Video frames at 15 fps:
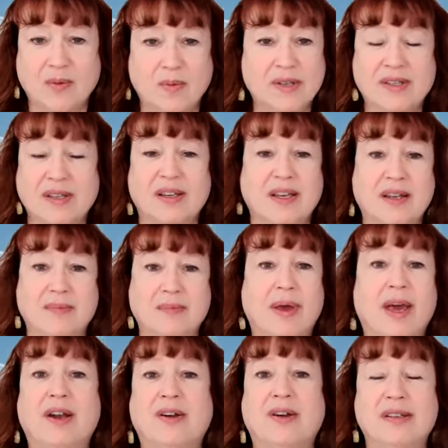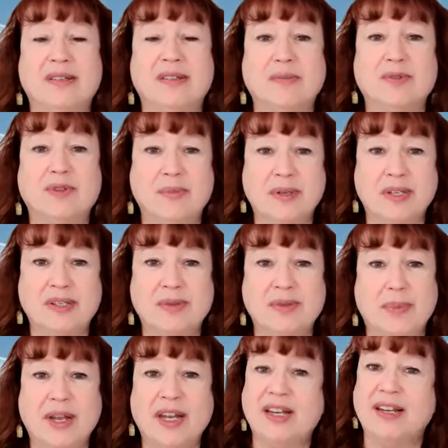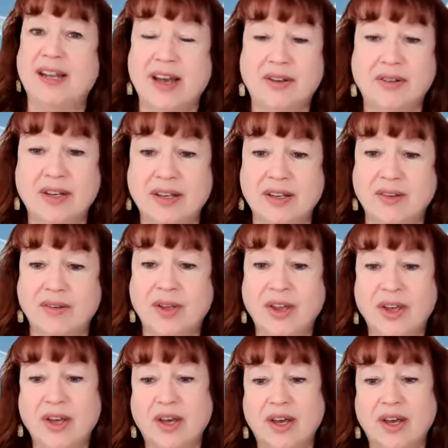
I wasn't getting better. I seemed to be spinning downhill.